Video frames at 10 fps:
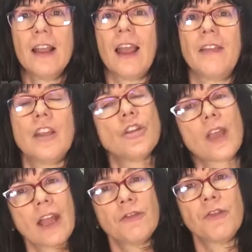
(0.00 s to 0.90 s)
And then you
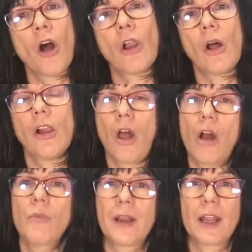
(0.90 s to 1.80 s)
can follow
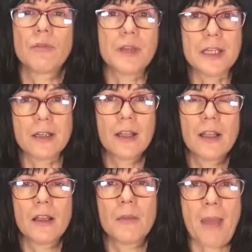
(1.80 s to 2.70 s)
along when I read
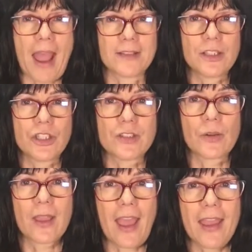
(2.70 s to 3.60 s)
passages,
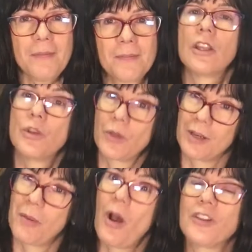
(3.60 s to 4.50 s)
okay? You
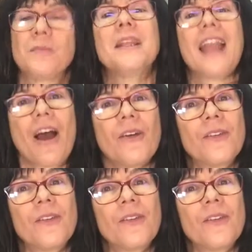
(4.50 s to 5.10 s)
can pause me now.